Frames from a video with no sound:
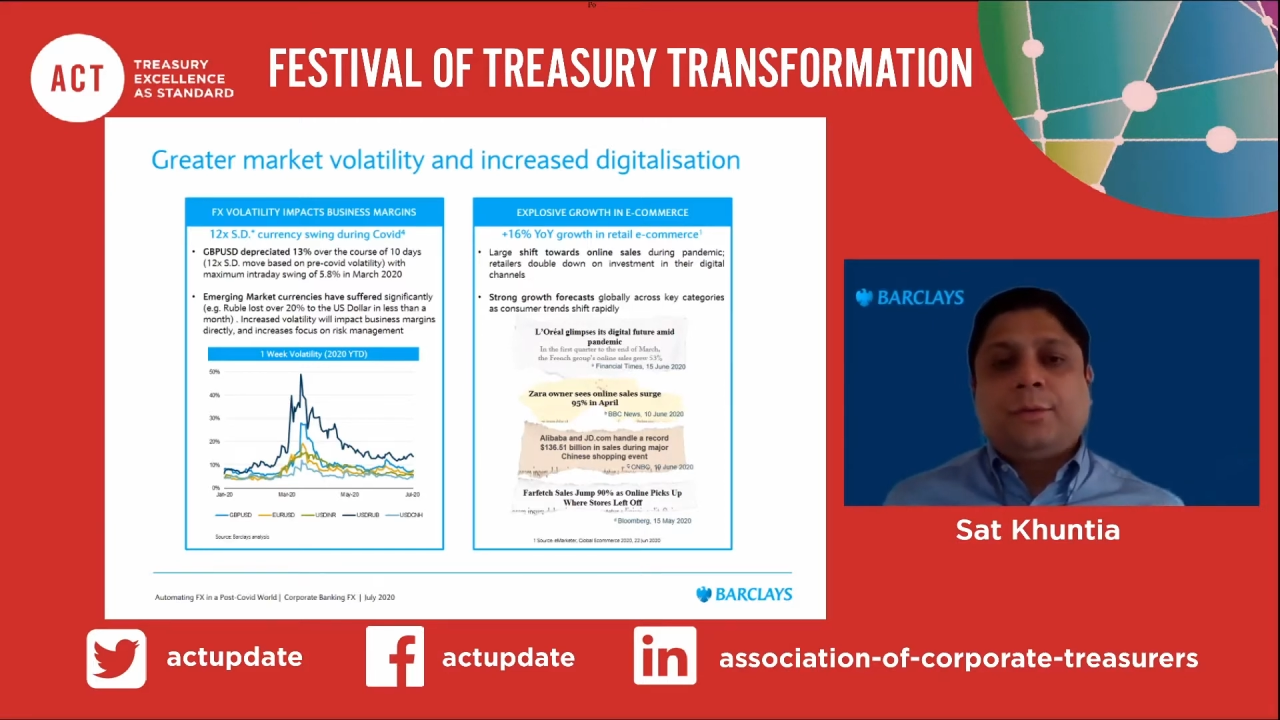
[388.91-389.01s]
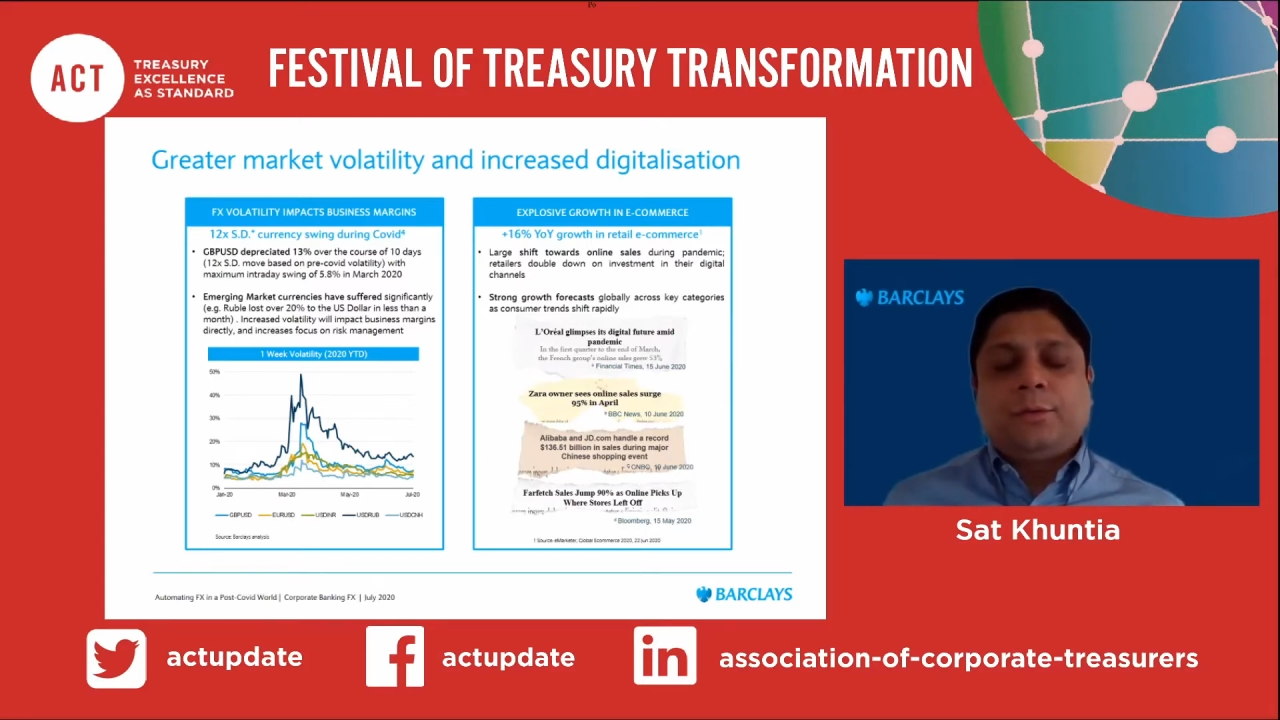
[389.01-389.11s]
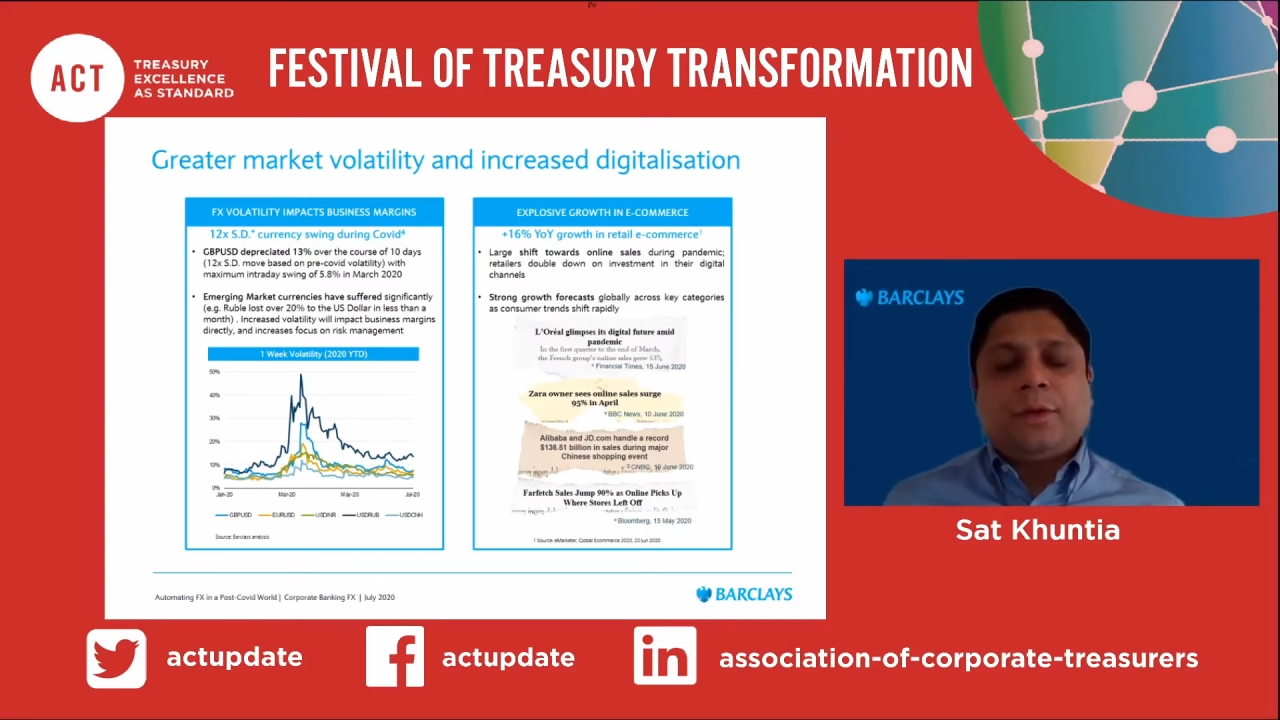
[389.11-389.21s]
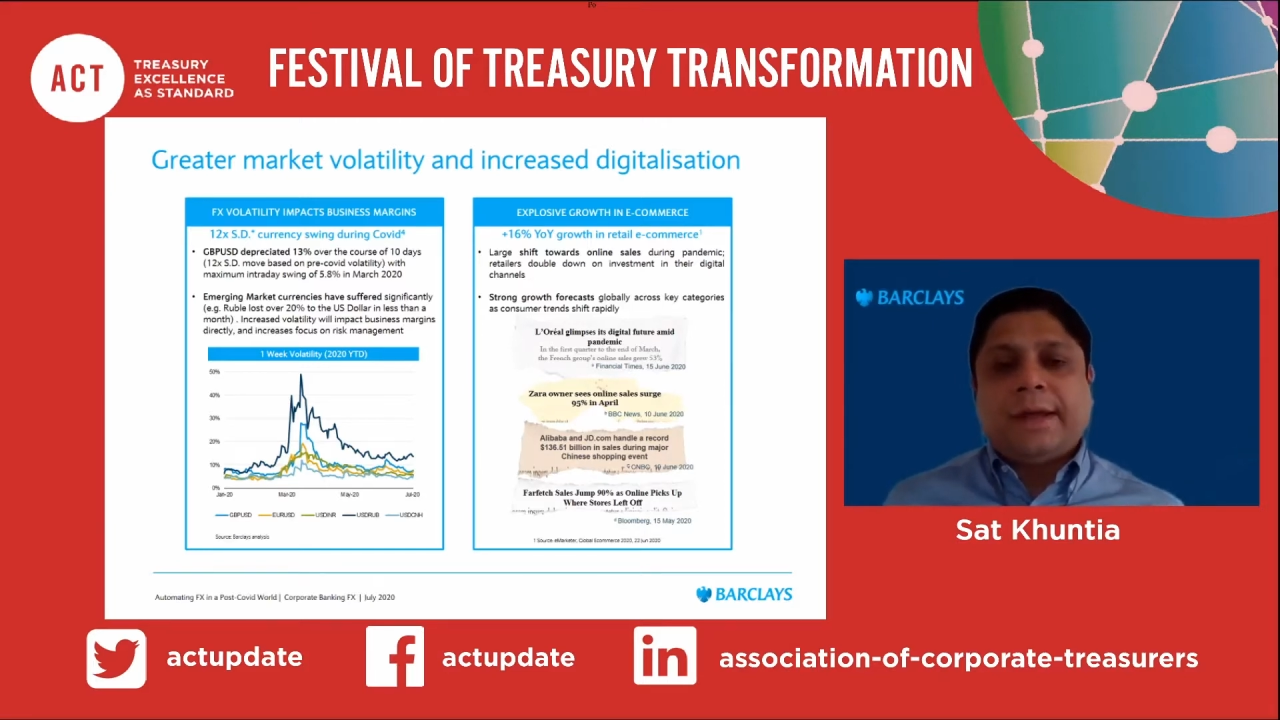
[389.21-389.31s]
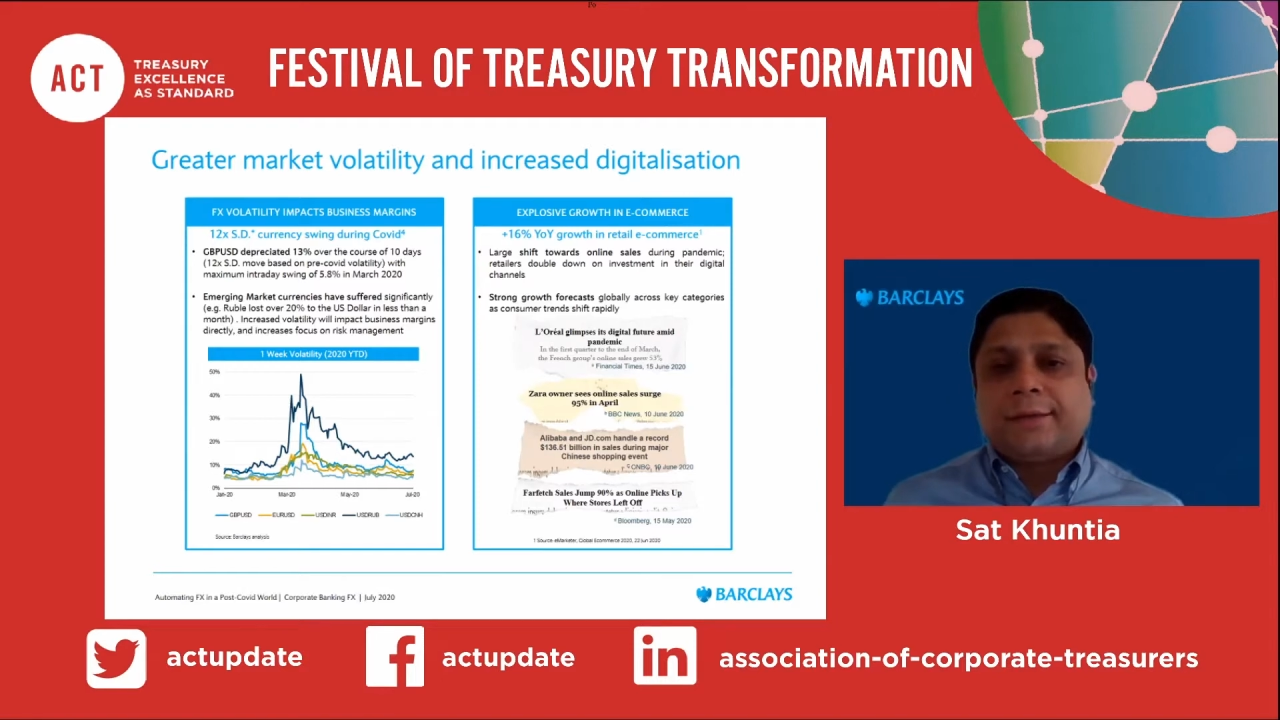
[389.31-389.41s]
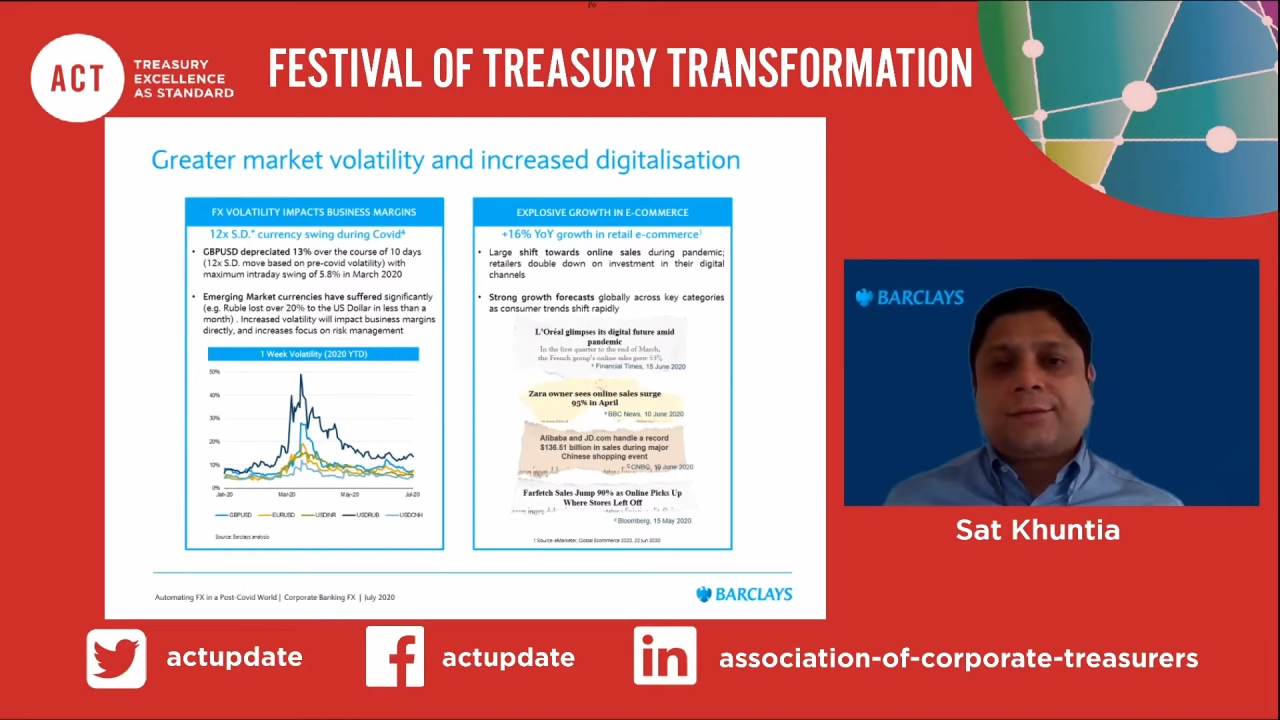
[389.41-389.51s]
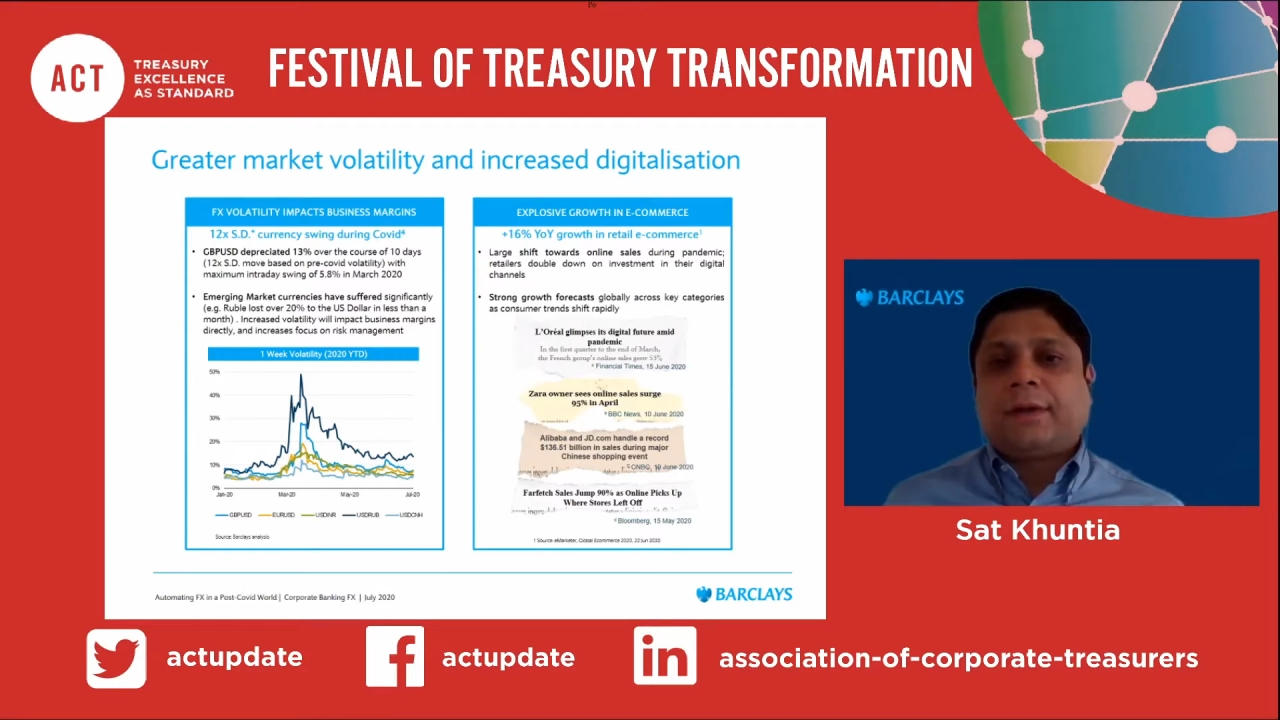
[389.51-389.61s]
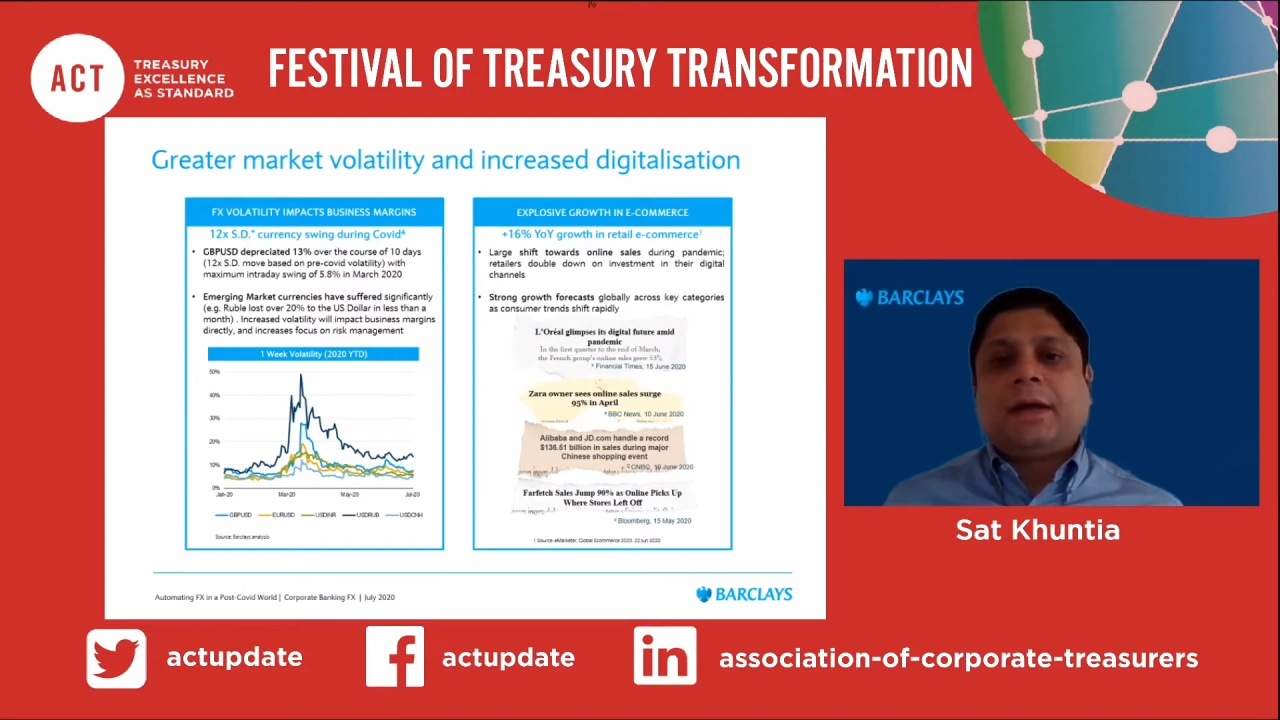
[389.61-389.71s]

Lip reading: two things,